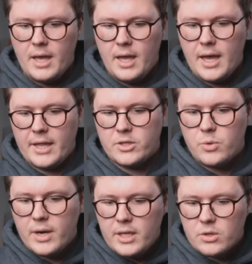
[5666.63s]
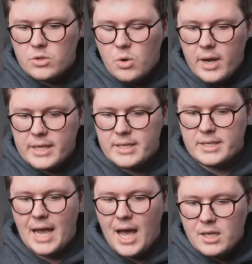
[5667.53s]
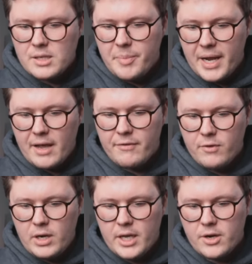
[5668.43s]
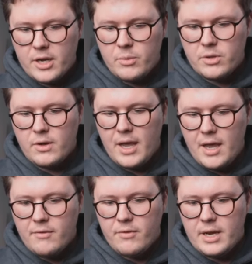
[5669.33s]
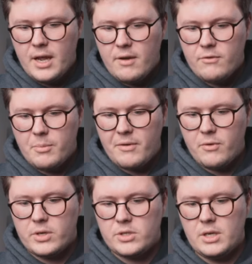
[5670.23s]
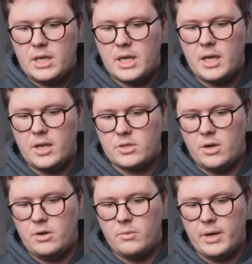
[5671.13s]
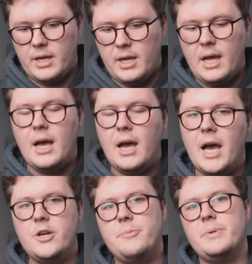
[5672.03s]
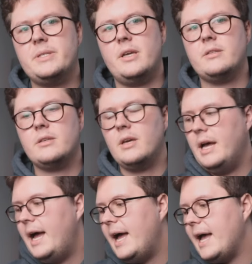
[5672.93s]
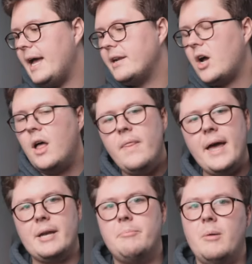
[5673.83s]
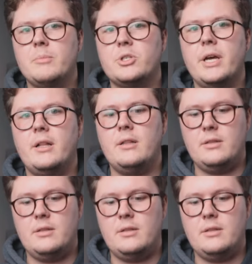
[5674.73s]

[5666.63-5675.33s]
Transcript: And 20 DeToy says, how's it, buddy? I fully agree with you. Every 4x4 is unique in its own way. 100%. And on that bombshell.